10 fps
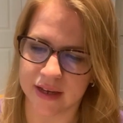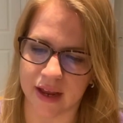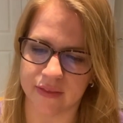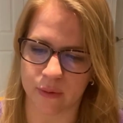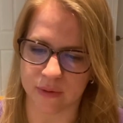
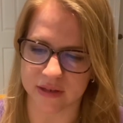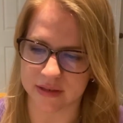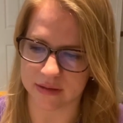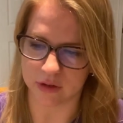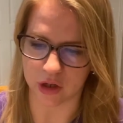and they were,
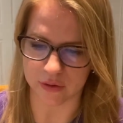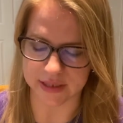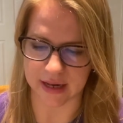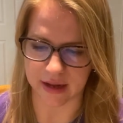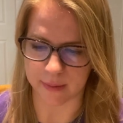
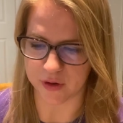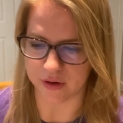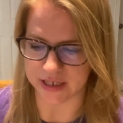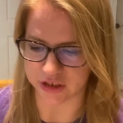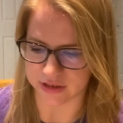setting up their
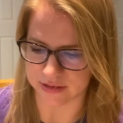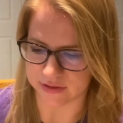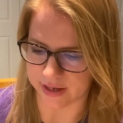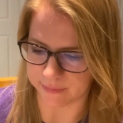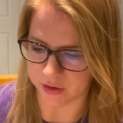nations,
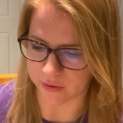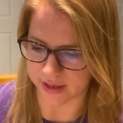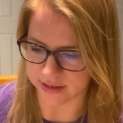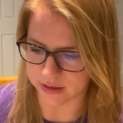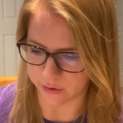right?
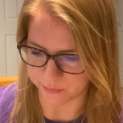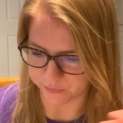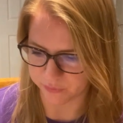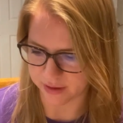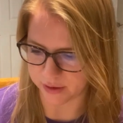Okay, so
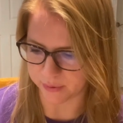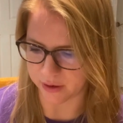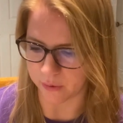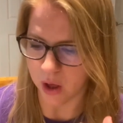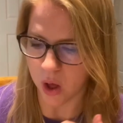here we go.